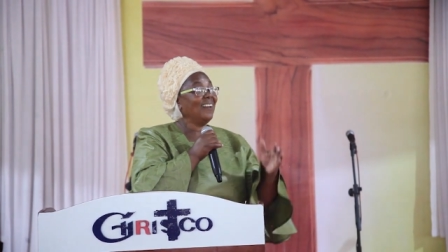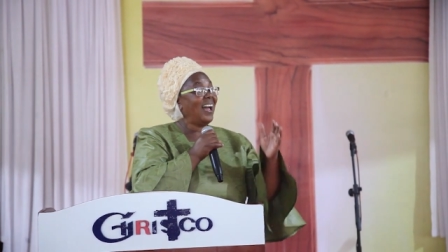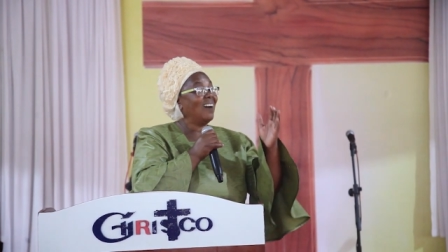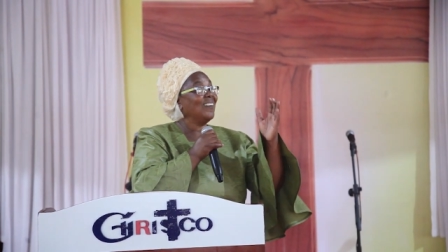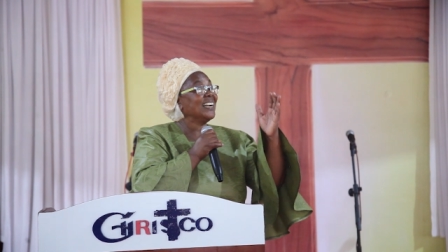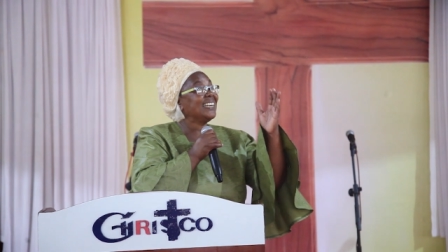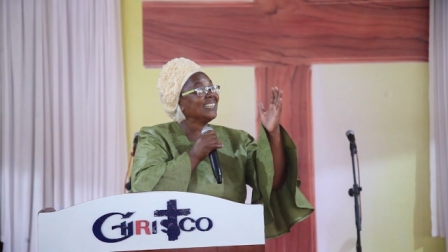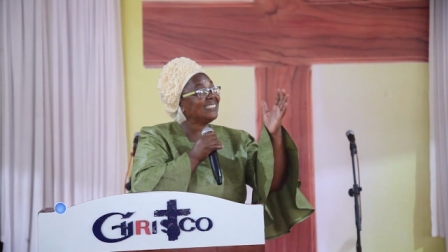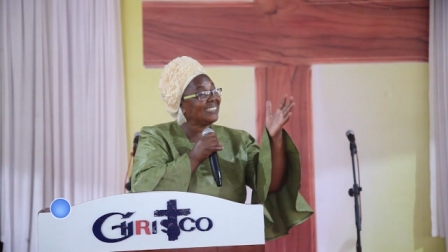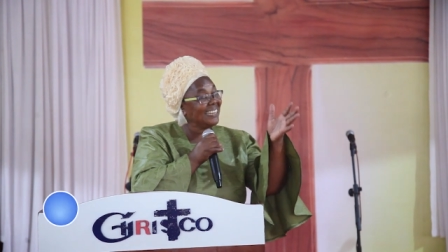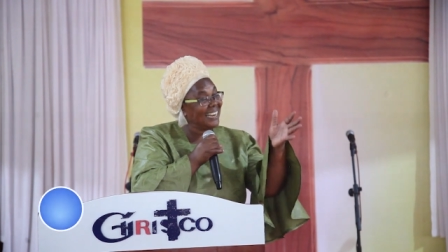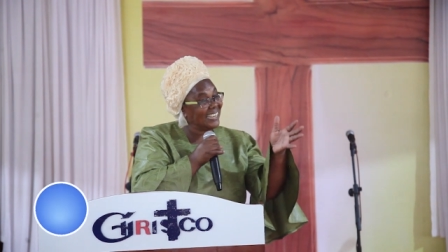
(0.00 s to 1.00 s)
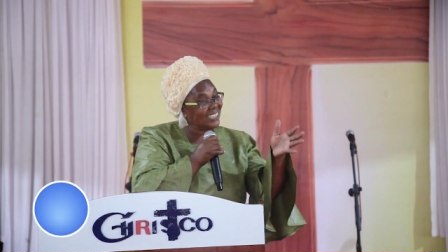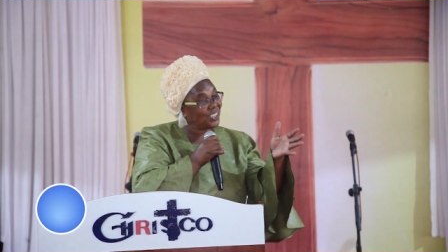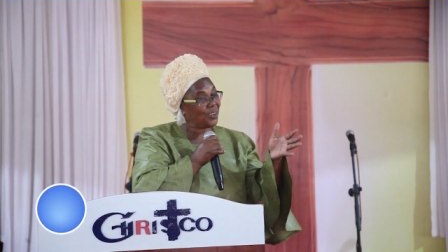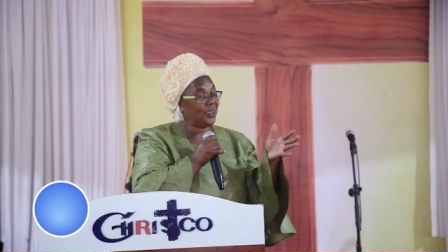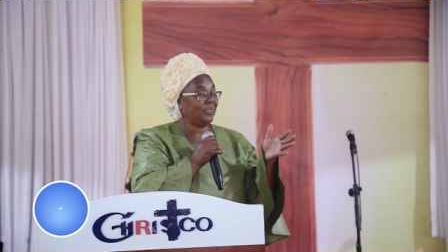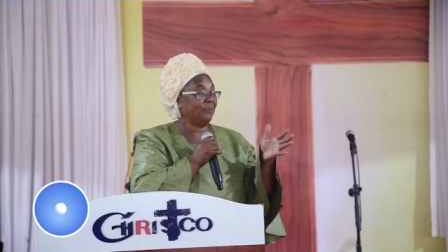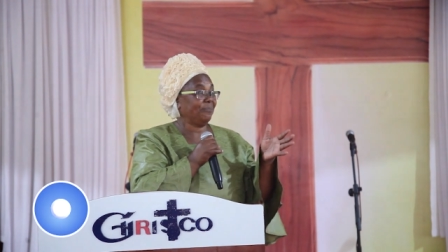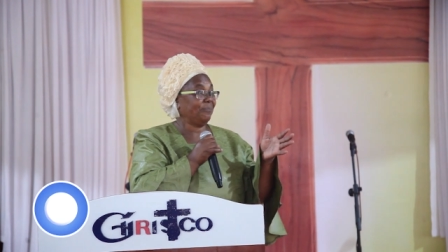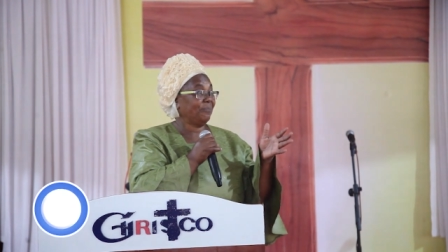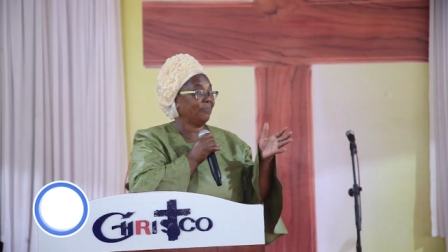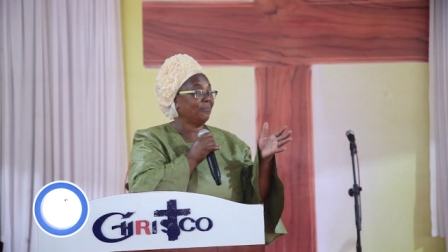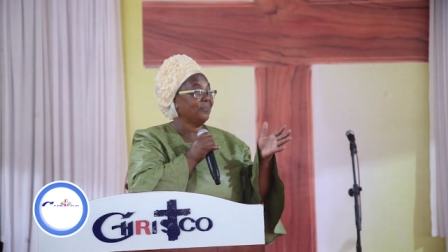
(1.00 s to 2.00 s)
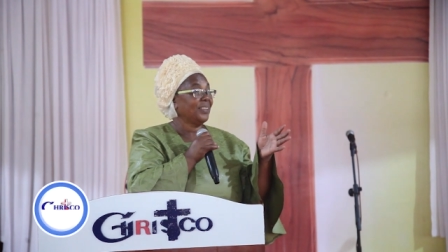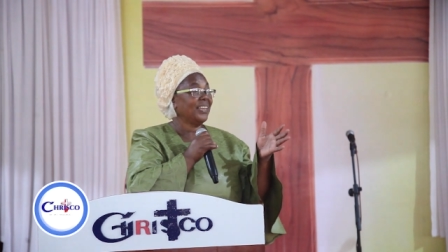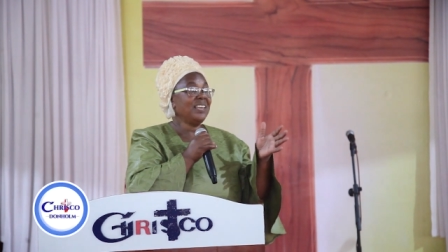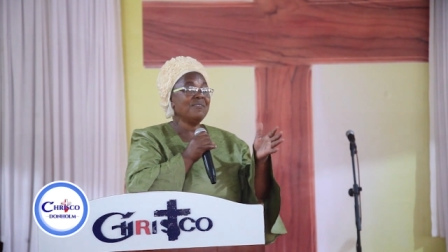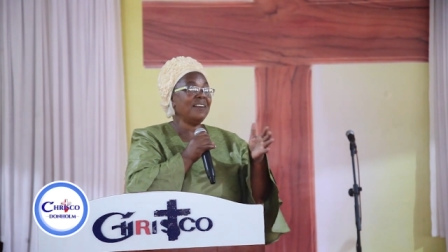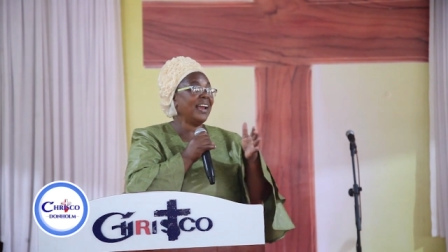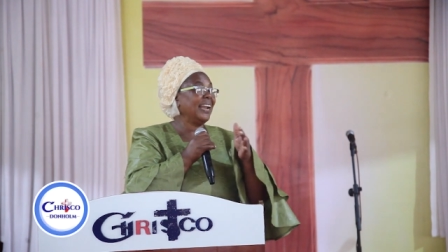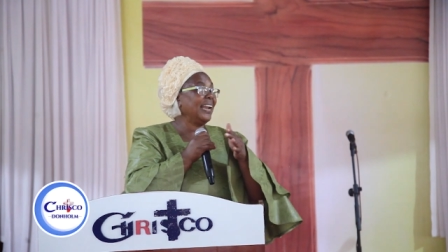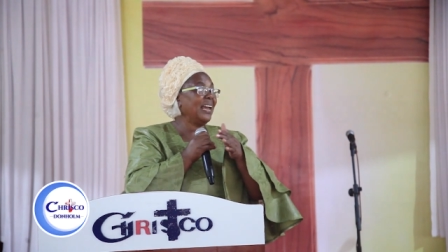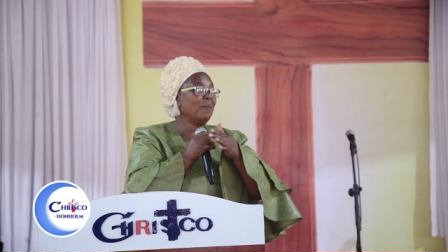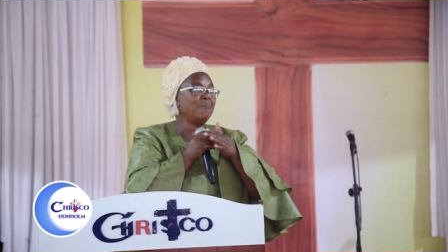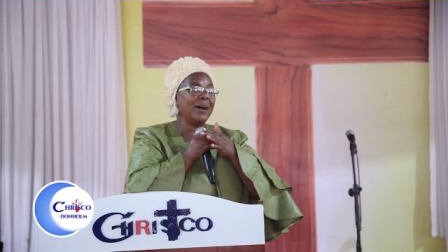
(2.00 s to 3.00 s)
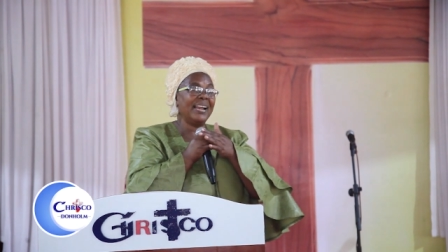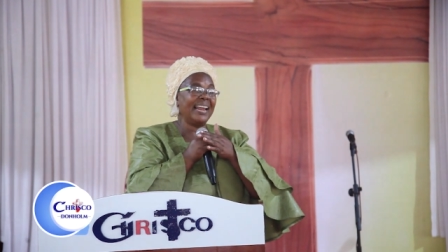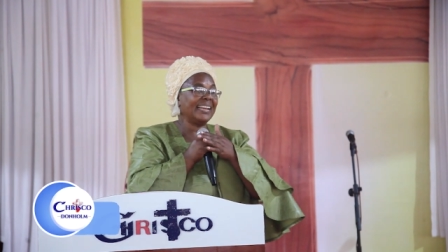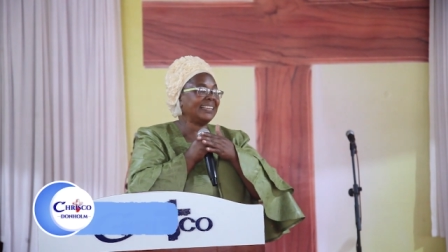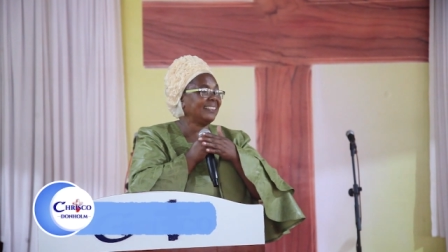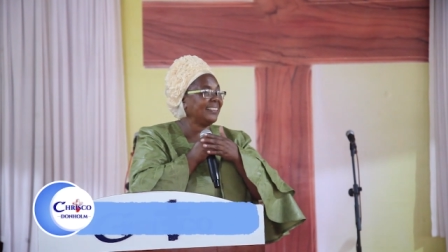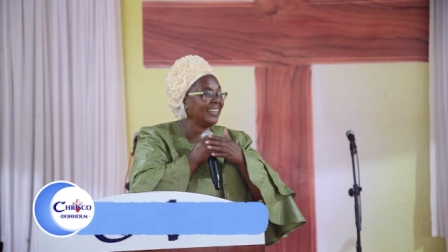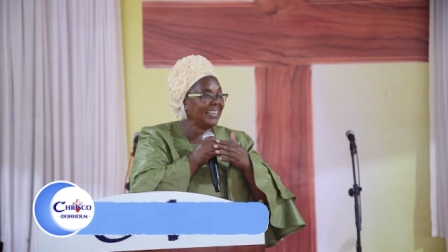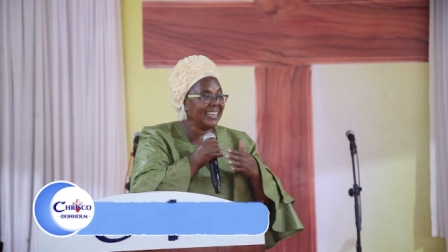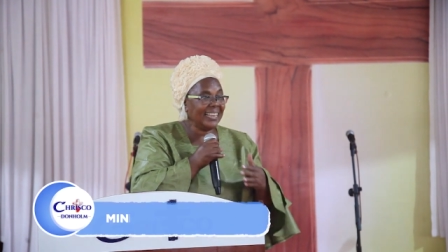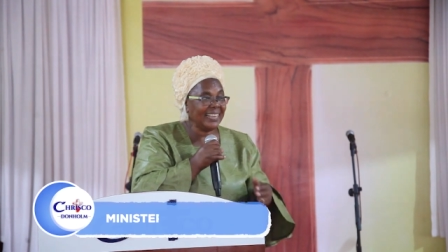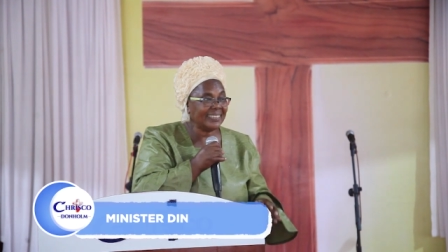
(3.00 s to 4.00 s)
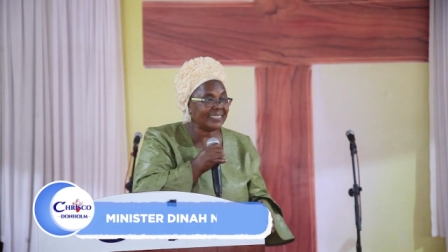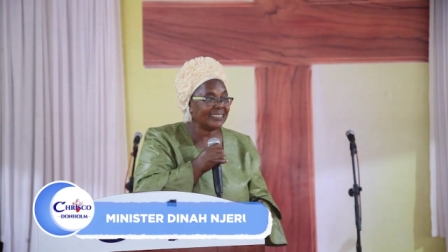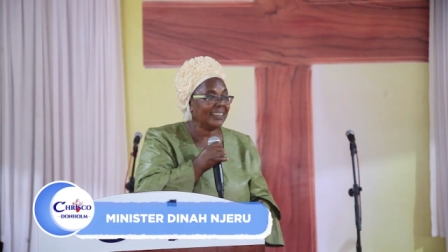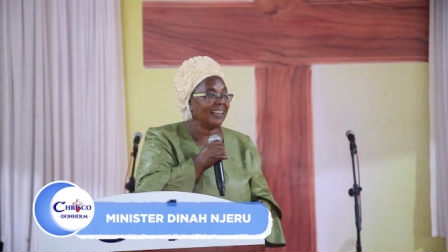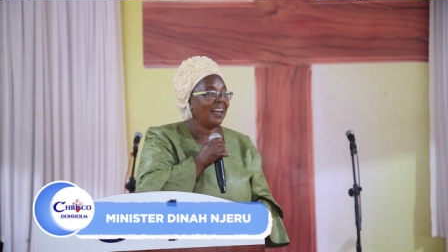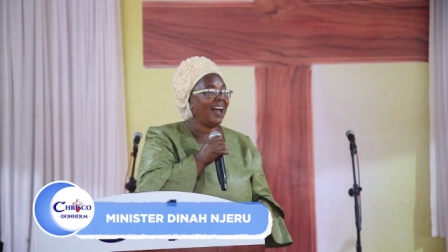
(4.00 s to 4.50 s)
our destination If I labor like this